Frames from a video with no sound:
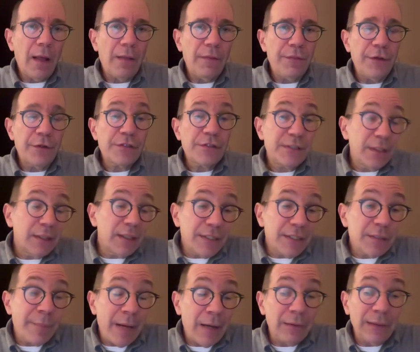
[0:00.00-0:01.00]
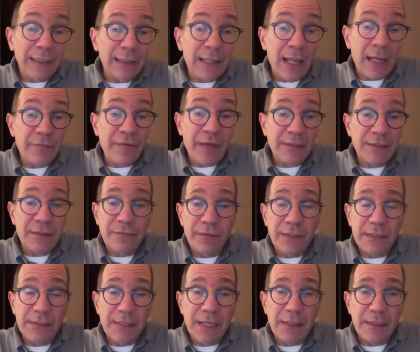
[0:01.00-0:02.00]
There still is apparently a lot of
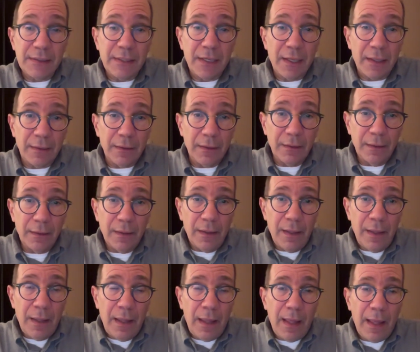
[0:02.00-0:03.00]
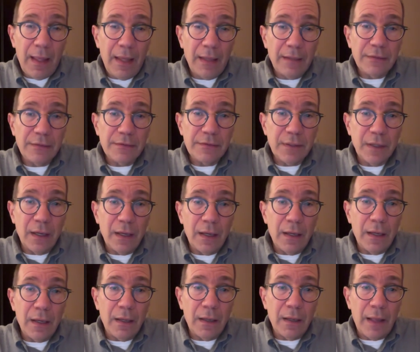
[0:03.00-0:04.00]
activity day to day, and
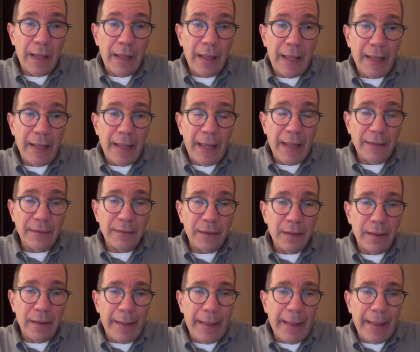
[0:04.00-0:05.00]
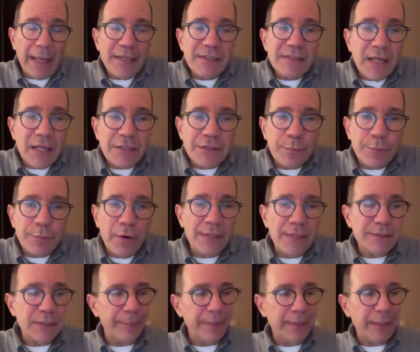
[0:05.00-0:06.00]
it's not
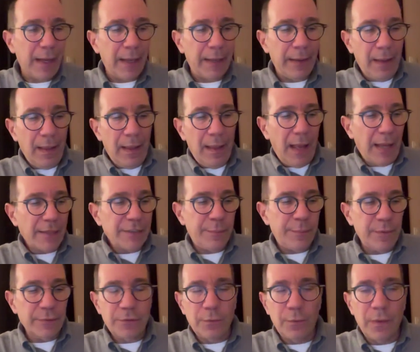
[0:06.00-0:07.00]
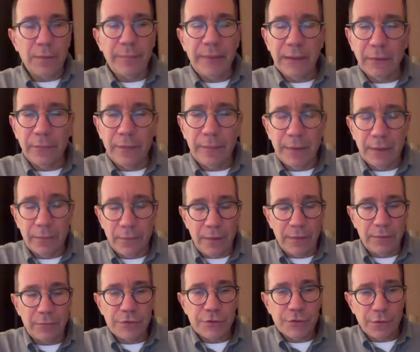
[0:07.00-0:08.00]
surprising. I mean, I spoke to one miluimnik,
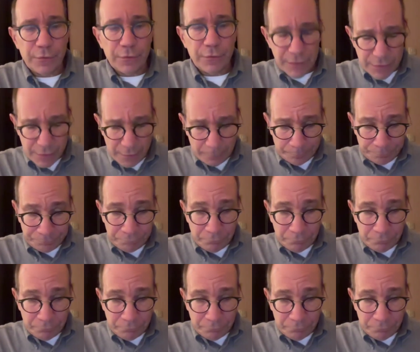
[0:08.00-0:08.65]
one reservist,